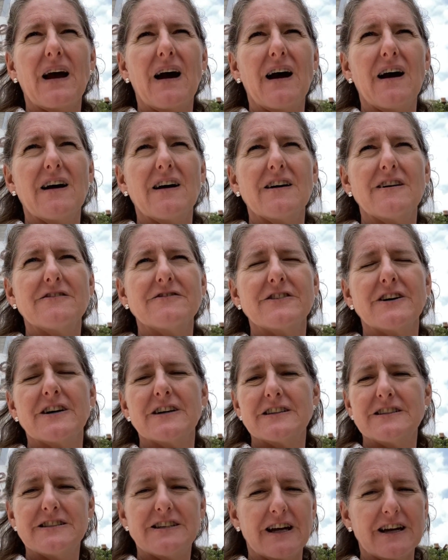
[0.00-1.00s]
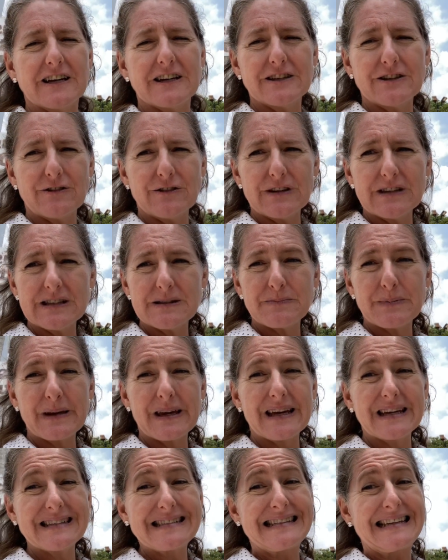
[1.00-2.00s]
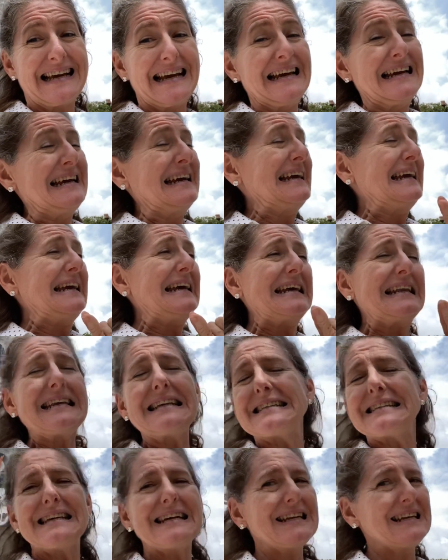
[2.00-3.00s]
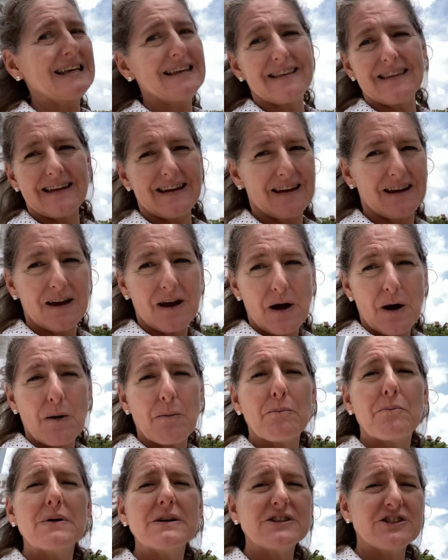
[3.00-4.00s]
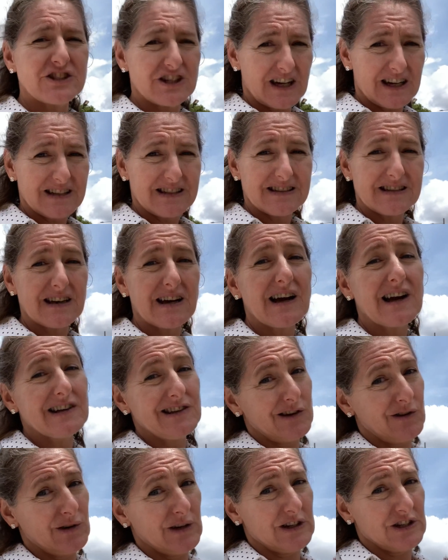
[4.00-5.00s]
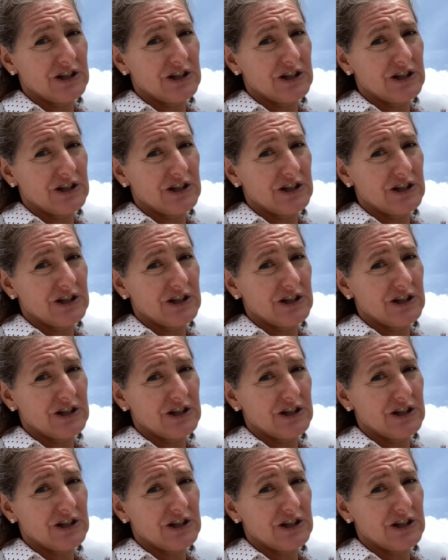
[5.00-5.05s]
of Dunkin' Donuts because it is anything but just a donut